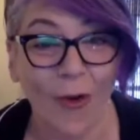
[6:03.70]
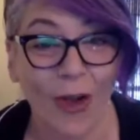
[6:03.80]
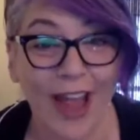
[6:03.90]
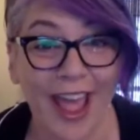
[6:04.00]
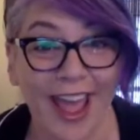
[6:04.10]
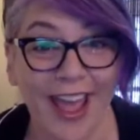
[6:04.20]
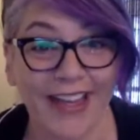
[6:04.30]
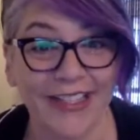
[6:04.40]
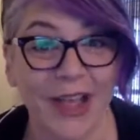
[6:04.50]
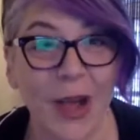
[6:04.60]
or
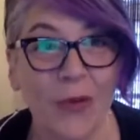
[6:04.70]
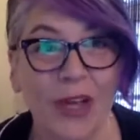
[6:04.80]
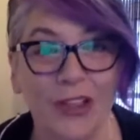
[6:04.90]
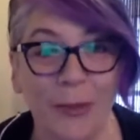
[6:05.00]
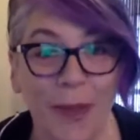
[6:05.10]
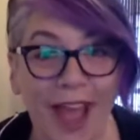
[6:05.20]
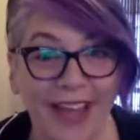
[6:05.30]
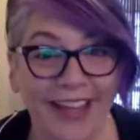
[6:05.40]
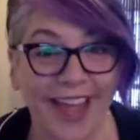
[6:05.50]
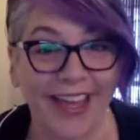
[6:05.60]
eggs with your
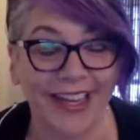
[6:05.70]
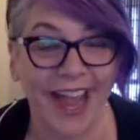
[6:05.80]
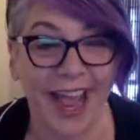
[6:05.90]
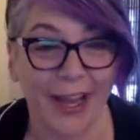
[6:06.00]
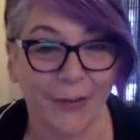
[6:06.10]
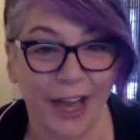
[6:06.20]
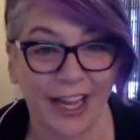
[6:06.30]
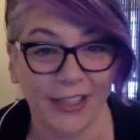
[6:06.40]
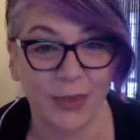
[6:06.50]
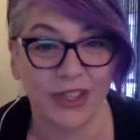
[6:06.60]
pancake and egg
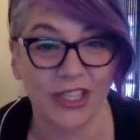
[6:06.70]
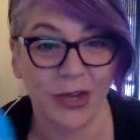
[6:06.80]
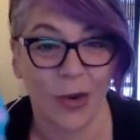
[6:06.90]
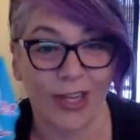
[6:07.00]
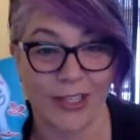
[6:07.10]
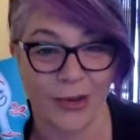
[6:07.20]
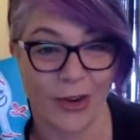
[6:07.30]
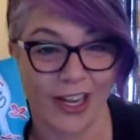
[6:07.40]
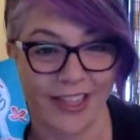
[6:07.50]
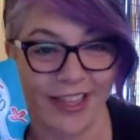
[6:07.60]
rings with the Toy
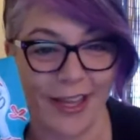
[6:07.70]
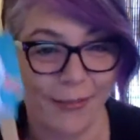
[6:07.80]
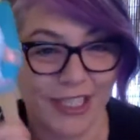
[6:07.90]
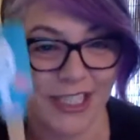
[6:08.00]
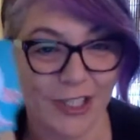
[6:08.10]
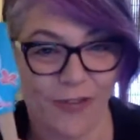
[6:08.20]
Story theme. This is